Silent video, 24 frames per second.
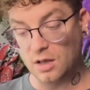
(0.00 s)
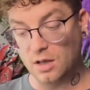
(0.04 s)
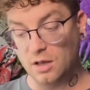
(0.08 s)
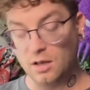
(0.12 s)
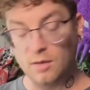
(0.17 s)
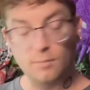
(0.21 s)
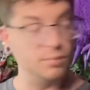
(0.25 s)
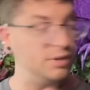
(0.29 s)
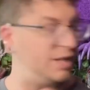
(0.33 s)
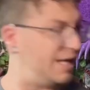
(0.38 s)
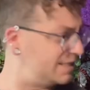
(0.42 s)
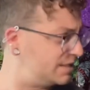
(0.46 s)

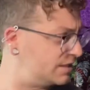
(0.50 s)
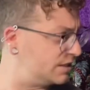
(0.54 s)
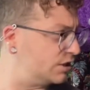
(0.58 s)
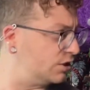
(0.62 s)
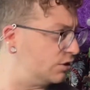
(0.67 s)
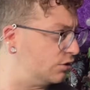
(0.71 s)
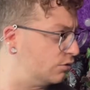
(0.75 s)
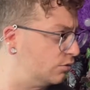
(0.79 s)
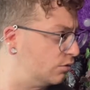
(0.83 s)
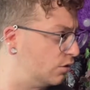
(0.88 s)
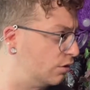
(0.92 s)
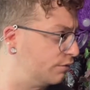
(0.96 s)
Bless
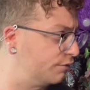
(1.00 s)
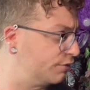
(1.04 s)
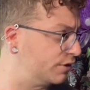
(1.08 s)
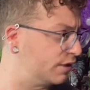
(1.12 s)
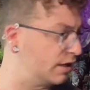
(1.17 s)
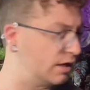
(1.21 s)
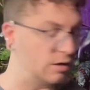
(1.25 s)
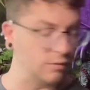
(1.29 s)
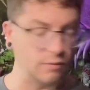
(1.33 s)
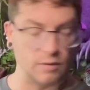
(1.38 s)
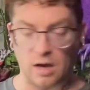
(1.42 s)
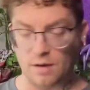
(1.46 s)
you over
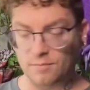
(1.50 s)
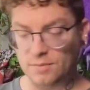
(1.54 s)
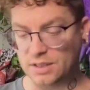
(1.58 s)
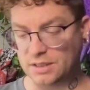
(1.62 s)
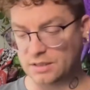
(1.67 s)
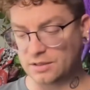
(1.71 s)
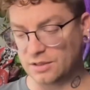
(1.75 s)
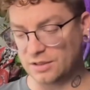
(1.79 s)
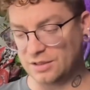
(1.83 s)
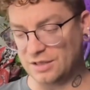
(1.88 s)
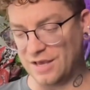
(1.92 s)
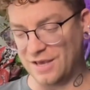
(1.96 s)
there,
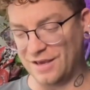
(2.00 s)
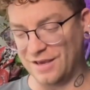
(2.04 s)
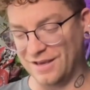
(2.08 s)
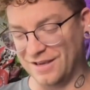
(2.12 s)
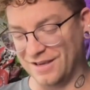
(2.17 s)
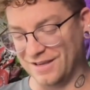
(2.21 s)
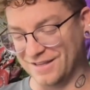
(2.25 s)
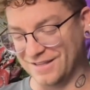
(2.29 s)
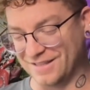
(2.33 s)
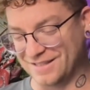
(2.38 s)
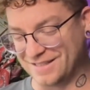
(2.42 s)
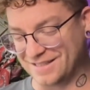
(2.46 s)
Ramen.
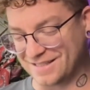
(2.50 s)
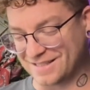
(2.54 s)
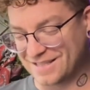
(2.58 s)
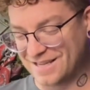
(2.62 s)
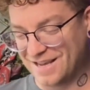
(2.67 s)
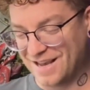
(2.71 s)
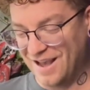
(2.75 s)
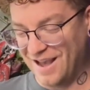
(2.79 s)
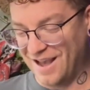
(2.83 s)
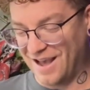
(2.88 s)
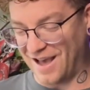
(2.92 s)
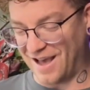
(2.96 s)
Goodness.
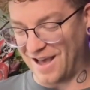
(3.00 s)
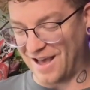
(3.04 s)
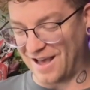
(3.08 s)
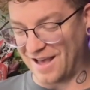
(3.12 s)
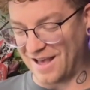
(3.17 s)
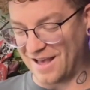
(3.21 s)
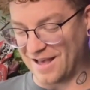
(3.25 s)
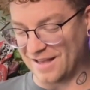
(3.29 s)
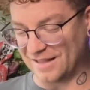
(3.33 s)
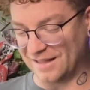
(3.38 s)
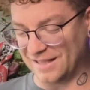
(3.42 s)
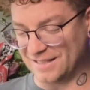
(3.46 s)

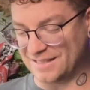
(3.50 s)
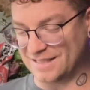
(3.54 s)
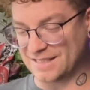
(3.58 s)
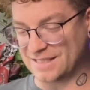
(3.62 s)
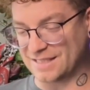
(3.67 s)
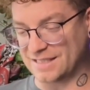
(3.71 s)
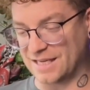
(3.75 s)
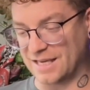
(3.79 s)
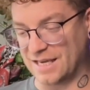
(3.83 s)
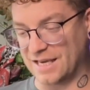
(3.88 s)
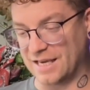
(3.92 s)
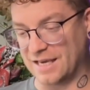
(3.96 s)
Let's
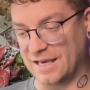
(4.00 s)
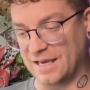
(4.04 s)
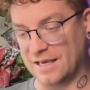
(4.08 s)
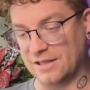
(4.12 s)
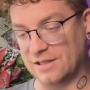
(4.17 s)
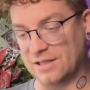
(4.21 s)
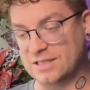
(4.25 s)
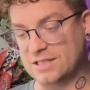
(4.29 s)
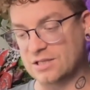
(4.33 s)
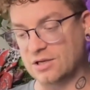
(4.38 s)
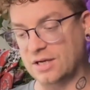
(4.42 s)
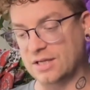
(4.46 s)
see.
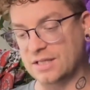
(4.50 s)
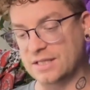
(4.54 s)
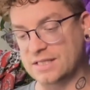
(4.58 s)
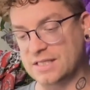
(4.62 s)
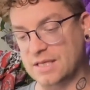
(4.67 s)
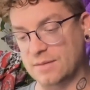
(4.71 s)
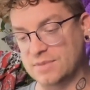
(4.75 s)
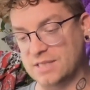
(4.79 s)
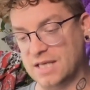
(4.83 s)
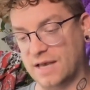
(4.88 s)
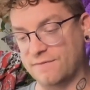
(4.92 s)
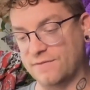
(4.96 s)
Let's look into
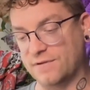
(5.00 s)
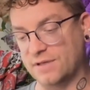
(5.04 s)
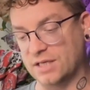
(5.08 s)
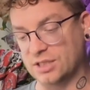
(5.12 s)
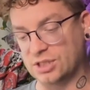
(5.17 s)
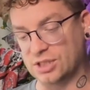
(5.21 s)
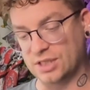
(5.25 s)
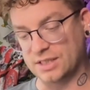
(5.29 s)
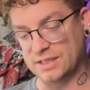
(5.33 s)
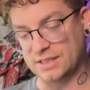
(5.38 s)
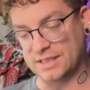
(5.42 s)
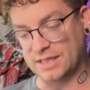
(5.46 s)
some
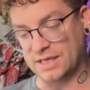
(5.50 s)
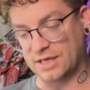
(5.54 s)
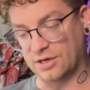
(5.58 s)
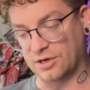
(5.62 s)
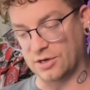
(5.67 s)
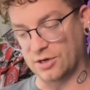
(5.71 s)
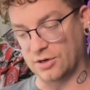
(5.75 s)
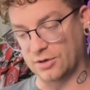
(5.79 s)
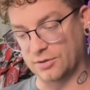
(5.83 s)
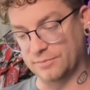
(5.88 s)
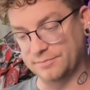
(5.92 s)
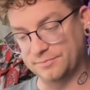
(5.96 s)
definitions
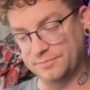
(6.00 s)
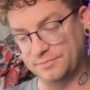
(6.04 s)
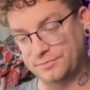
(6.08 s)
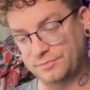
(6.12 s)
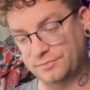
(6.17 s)
here.